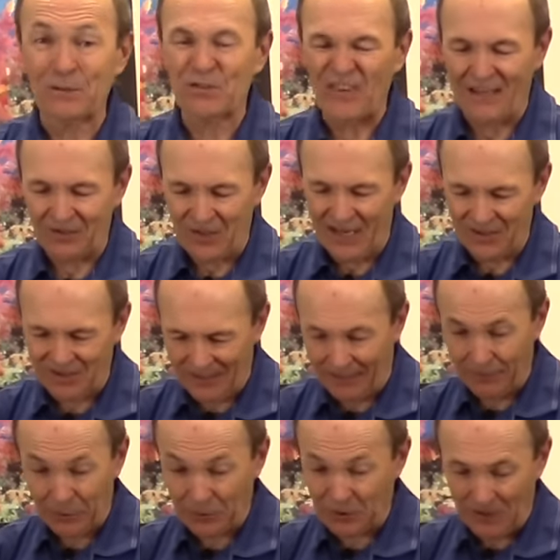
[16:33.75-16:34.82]
It was fantastic.
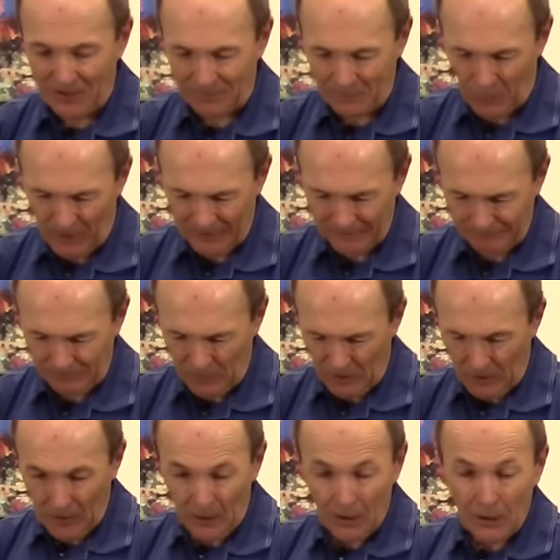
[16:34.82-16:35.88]
I was just a young boy.
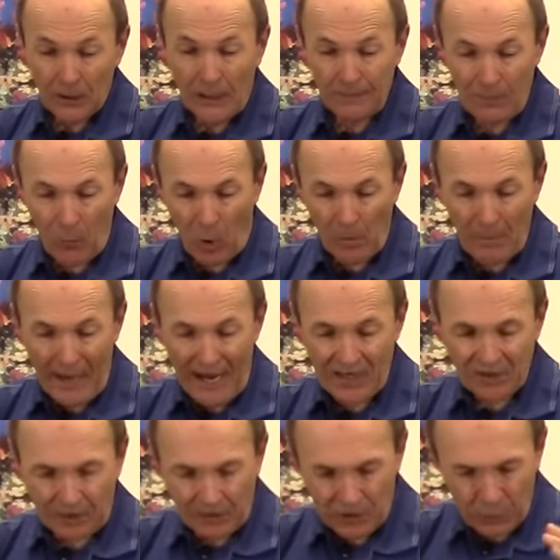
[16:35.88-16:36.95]
A couple more
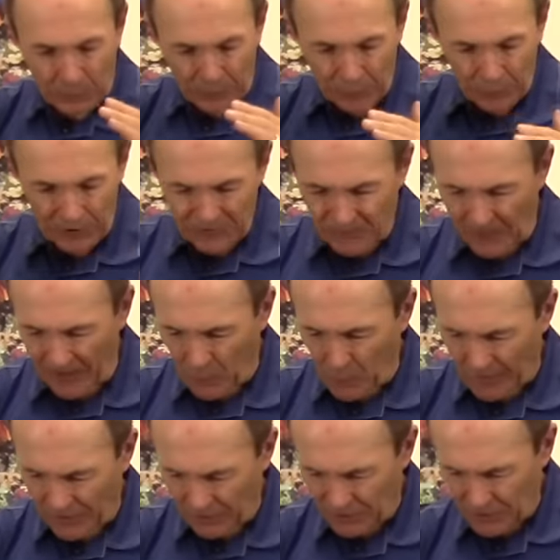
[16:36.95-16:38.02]
masks. I just wanted to do this pretty
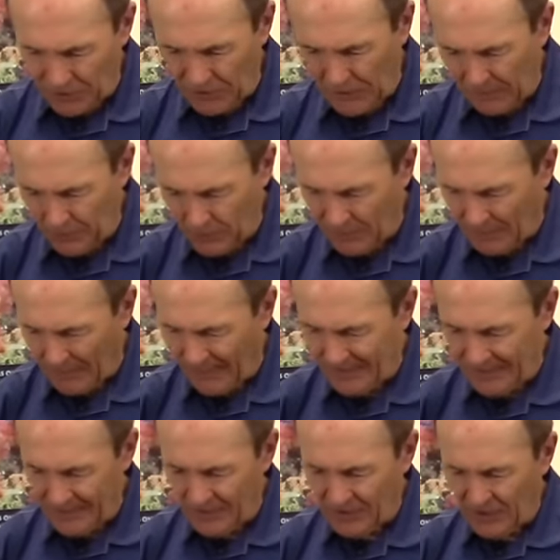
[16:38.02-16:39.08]
quickly just to give you some
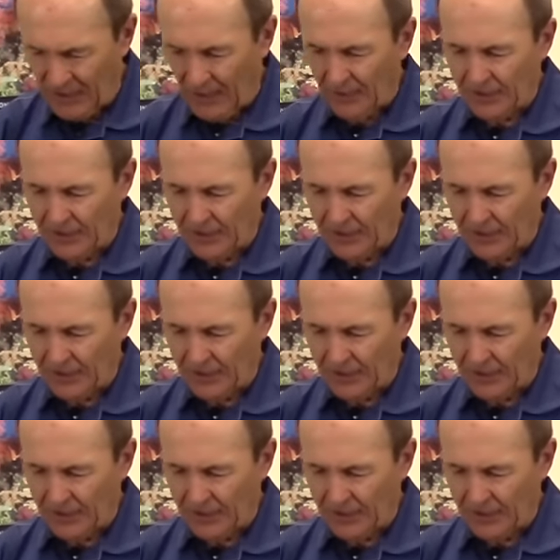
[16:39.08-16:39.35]
ideas.